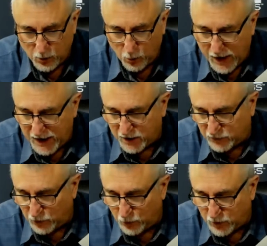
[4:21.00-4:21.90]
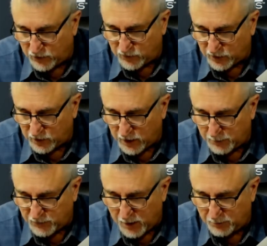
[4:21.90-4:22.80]
Wake. Duke is a little
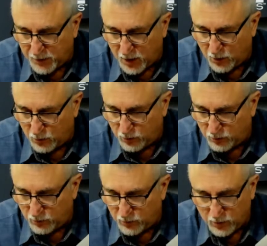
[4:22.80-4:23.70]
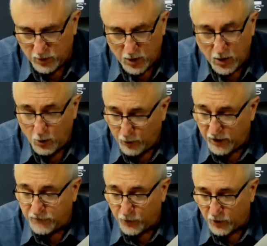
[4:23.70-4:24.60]
up tempo.
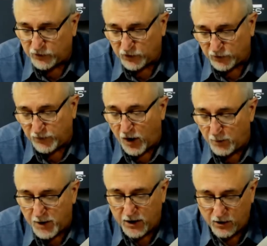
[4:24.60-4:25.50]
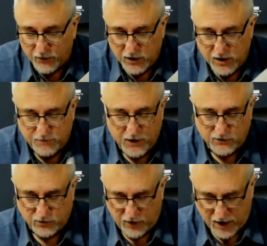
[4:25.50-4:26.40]
Wake Forest is far better on the
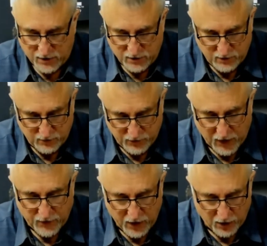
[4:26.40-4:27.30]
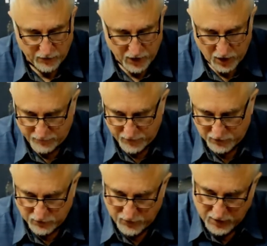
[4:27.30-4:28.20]
defensive end than they are on the
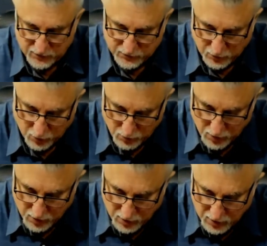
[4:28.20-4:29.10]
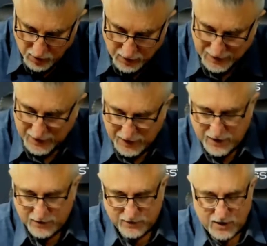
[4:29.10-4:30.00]
offensive end. So I
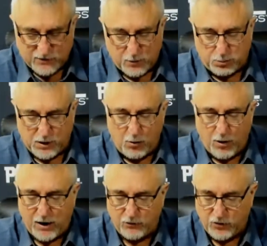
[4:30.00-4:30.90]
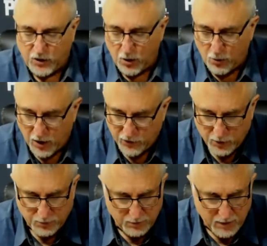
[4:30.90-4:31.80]
hate it that it's a blowout to go
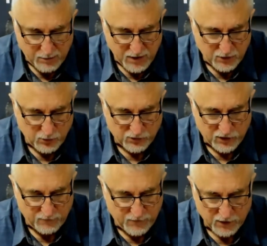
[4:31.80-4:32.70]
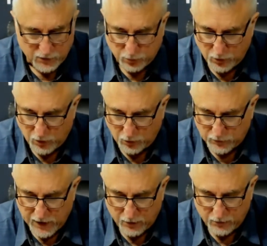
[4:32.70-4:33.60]
under, but maybe Duke's defense will
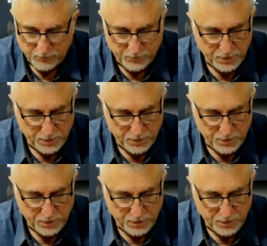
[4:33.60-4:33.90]
hold down